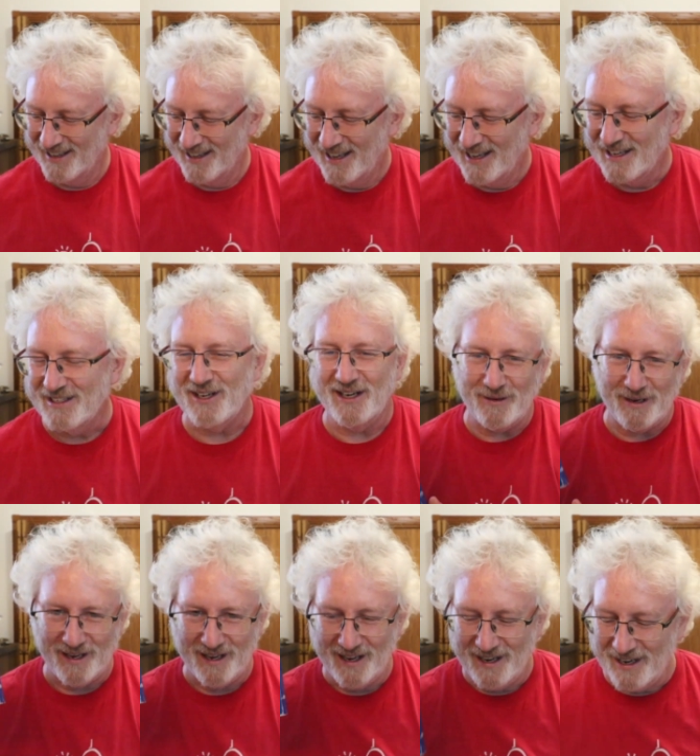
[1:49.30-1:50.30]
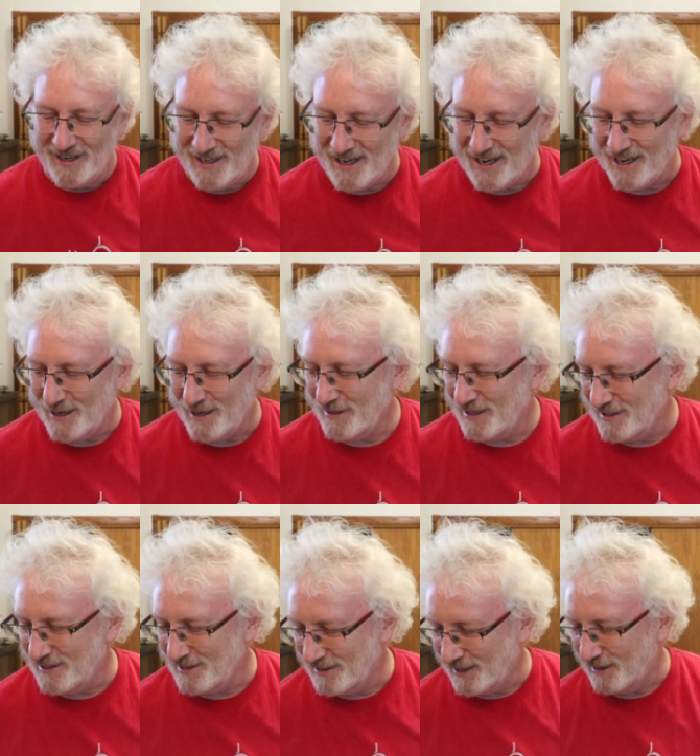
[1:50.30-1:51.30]
so anyway, yeah, I'm
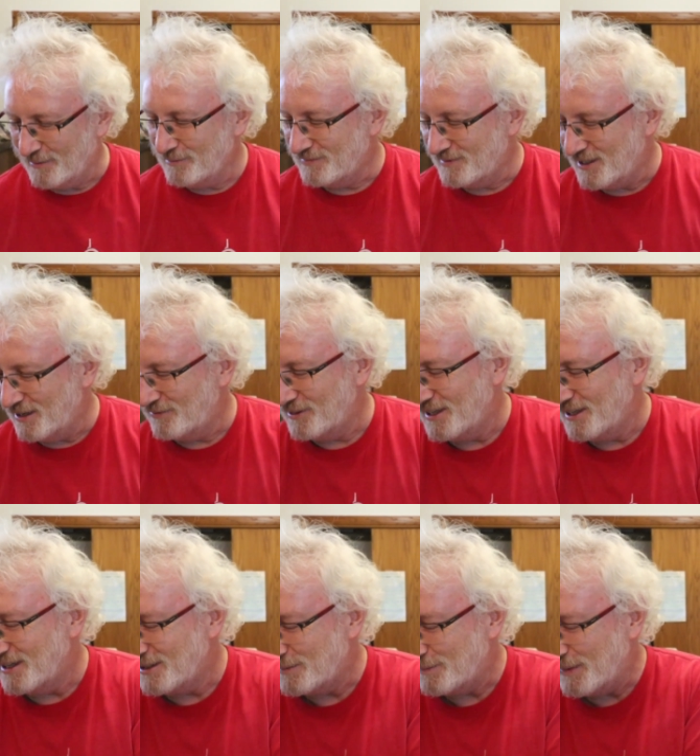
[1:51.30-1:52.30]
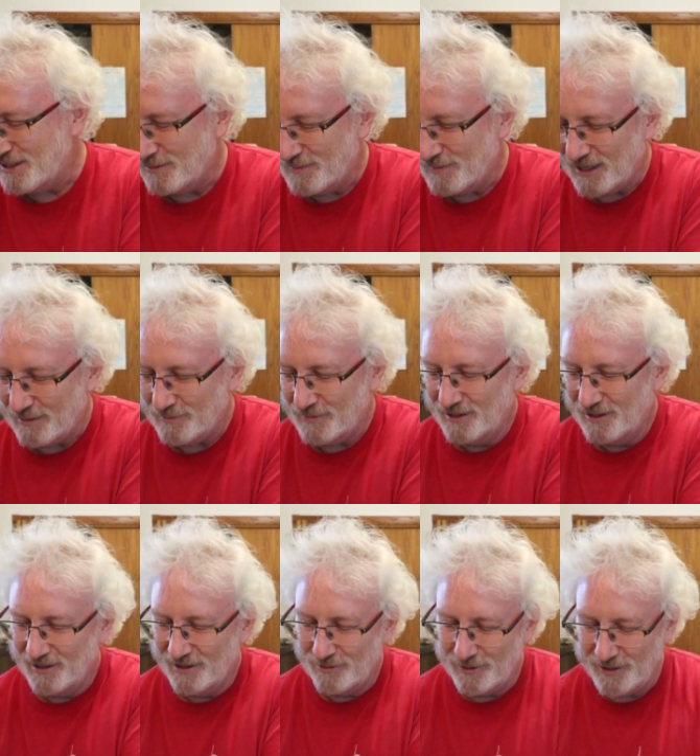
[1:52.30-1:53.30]
gonna, I'm definitely gonna spend some time
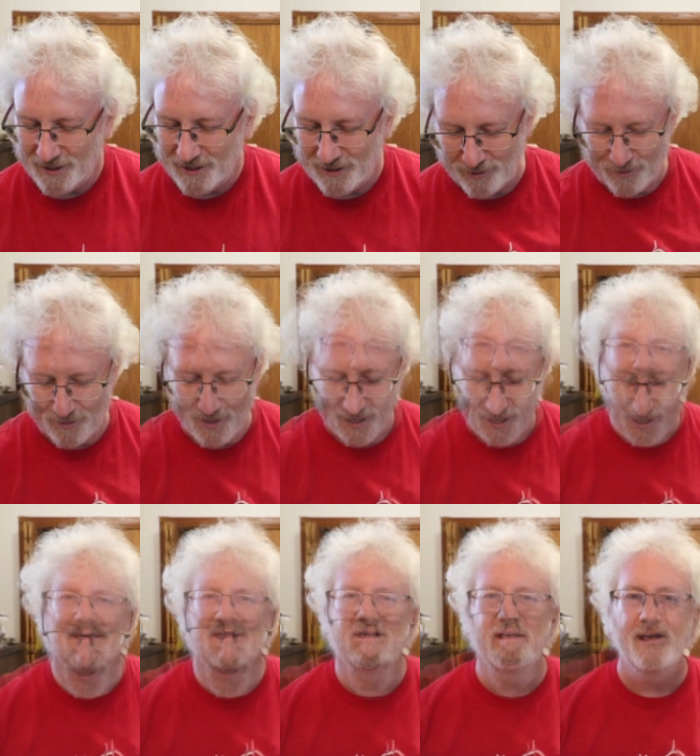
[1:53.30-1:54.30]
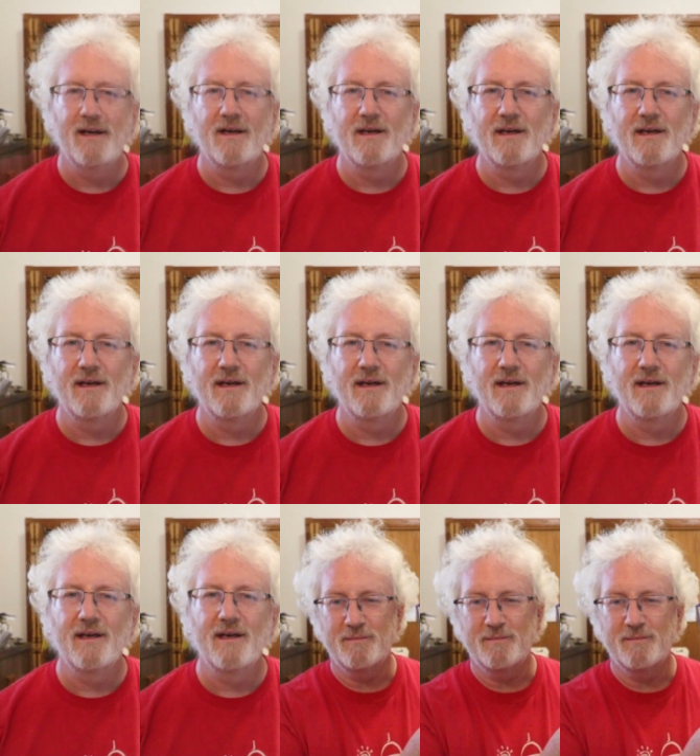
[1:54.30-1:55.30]
reading through that. And in just
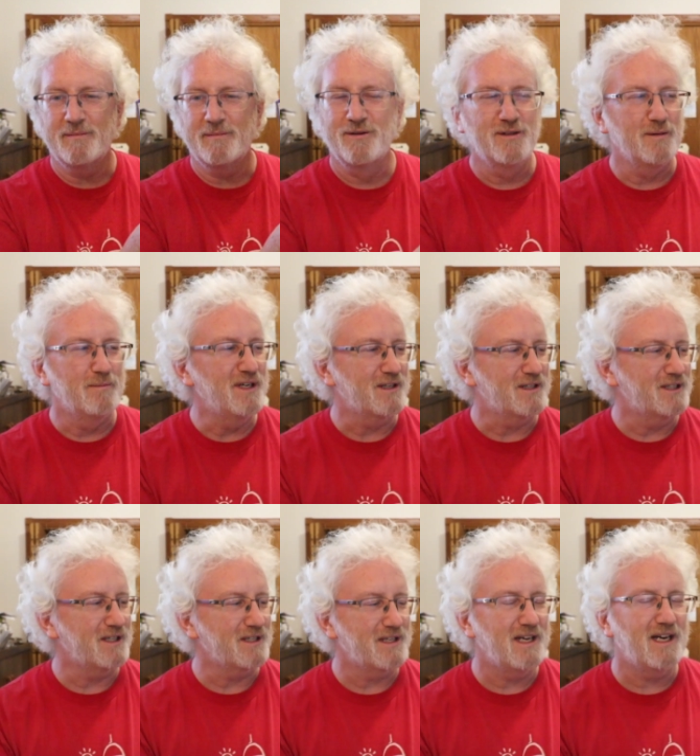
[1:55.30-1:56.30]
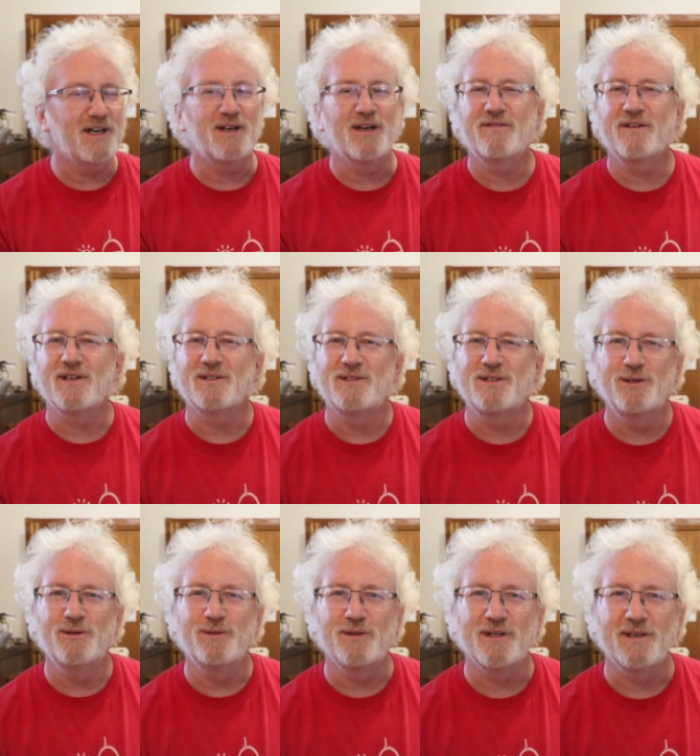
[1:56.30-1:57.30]
thumbing through the book just now, I found
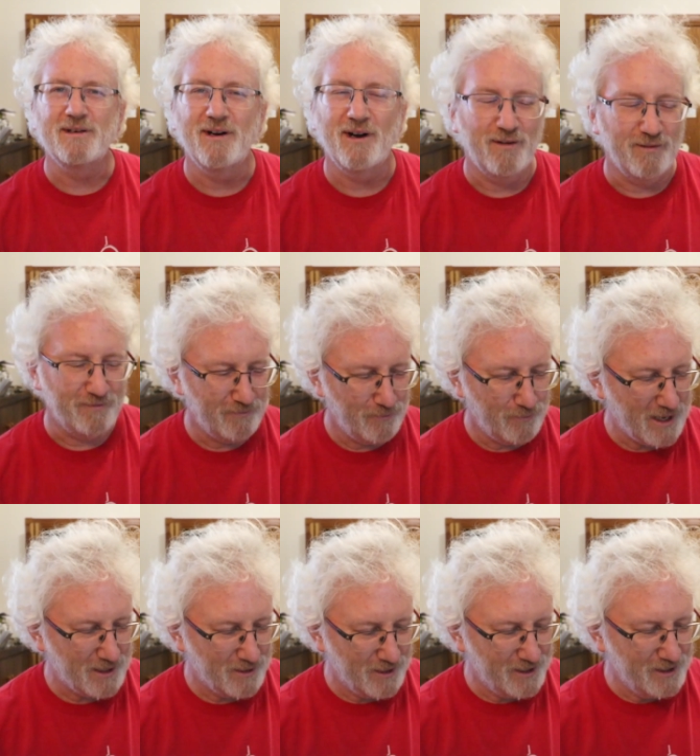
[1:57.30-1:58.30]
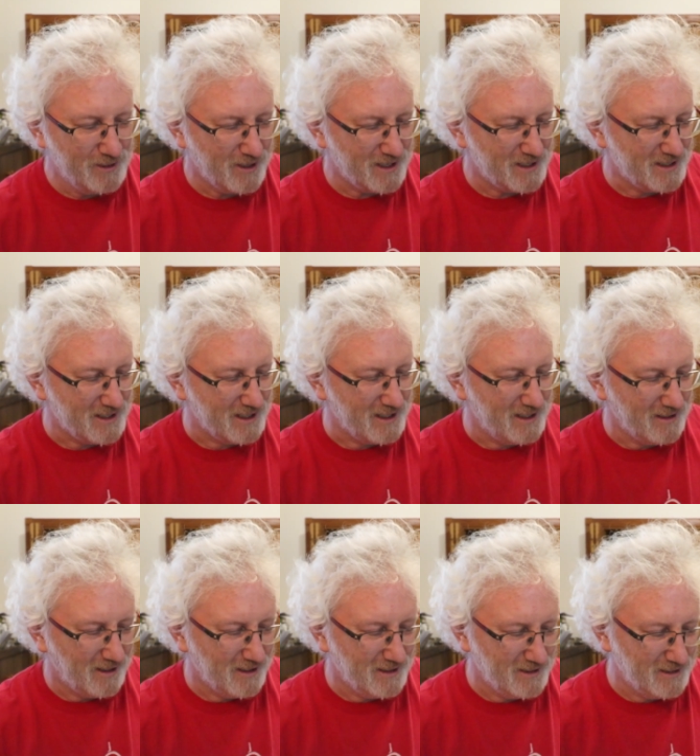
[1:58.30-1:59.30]
two that are rather interesting
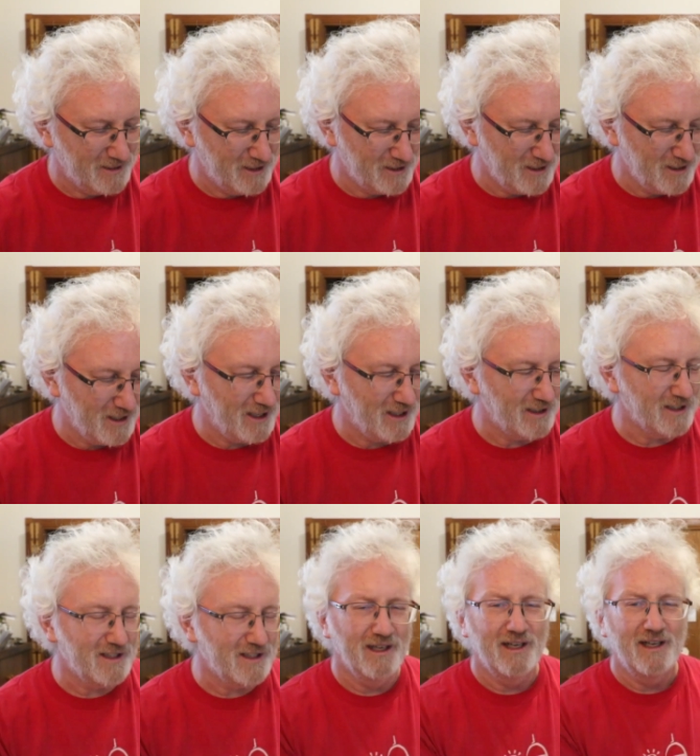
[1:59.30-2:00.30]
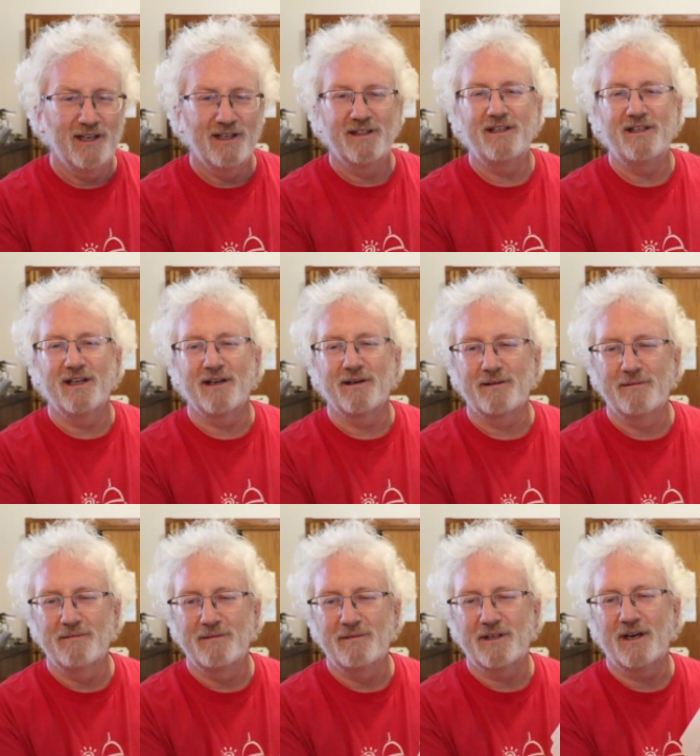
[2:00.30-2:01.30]
on just looking at the, the uh,
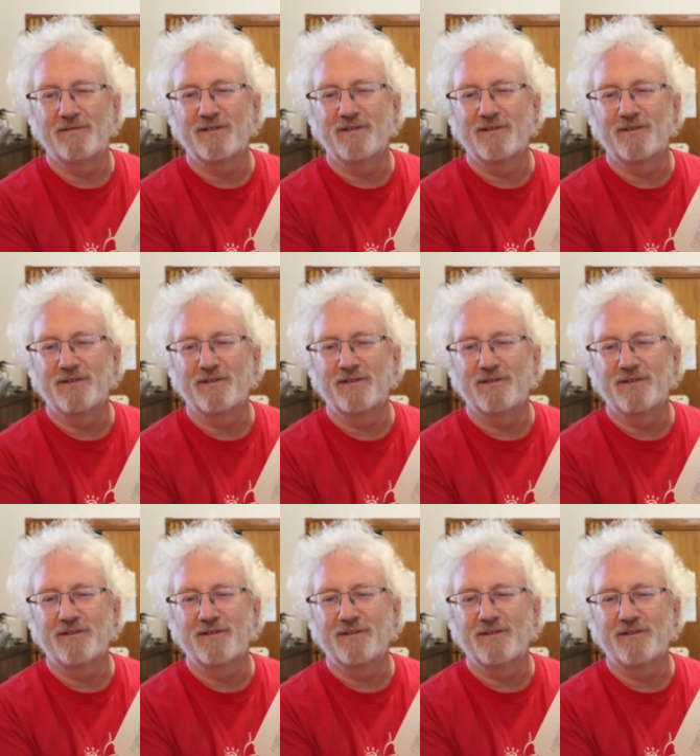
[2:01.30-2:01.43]
cover